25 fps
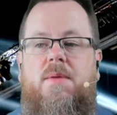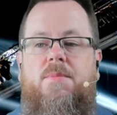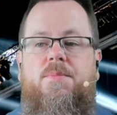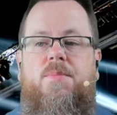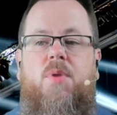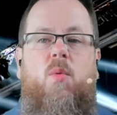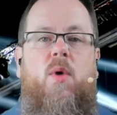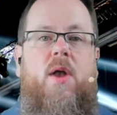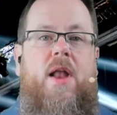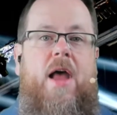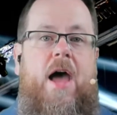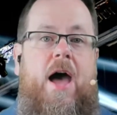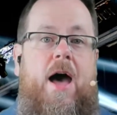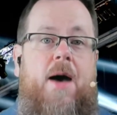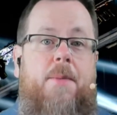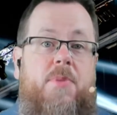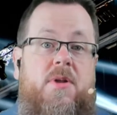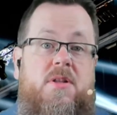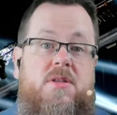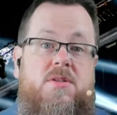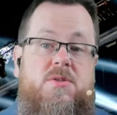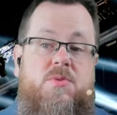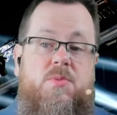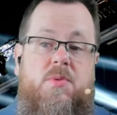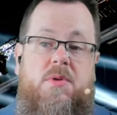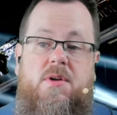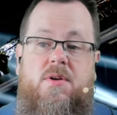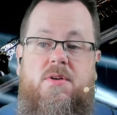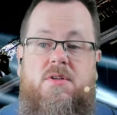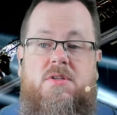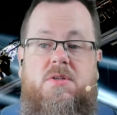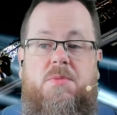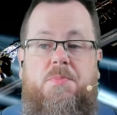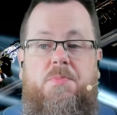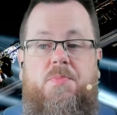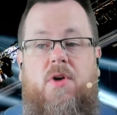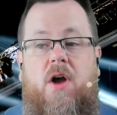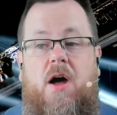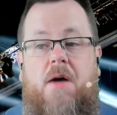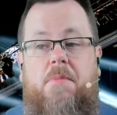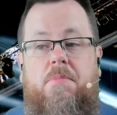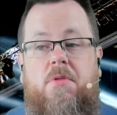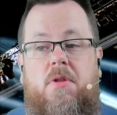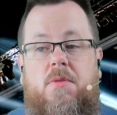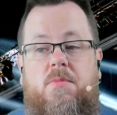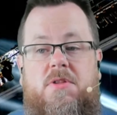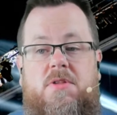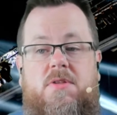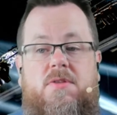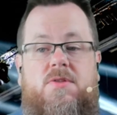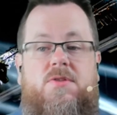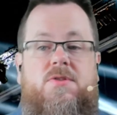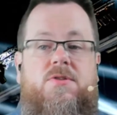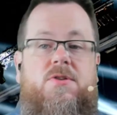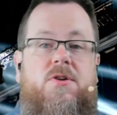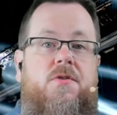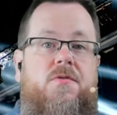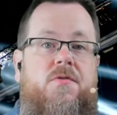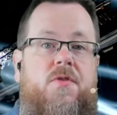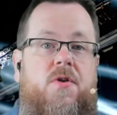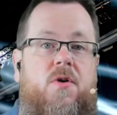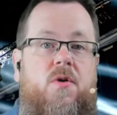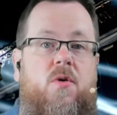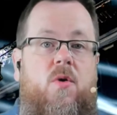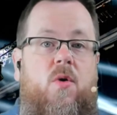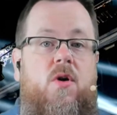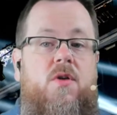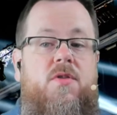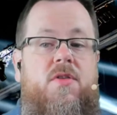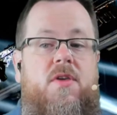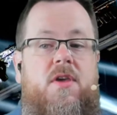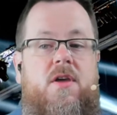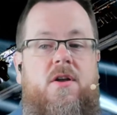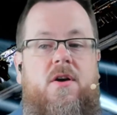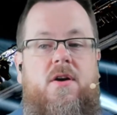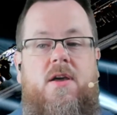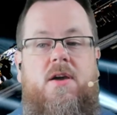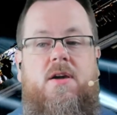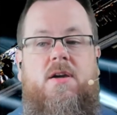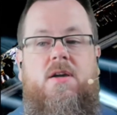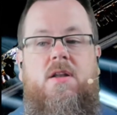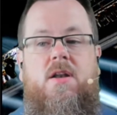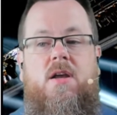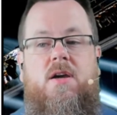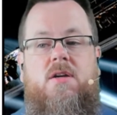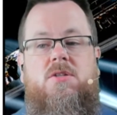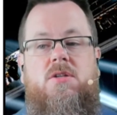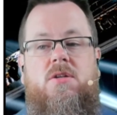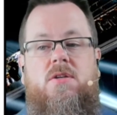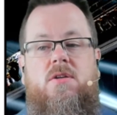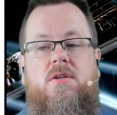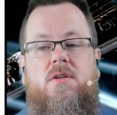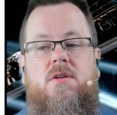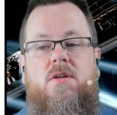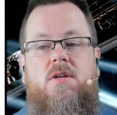But what happens when there is a problem with the server or the internet connection?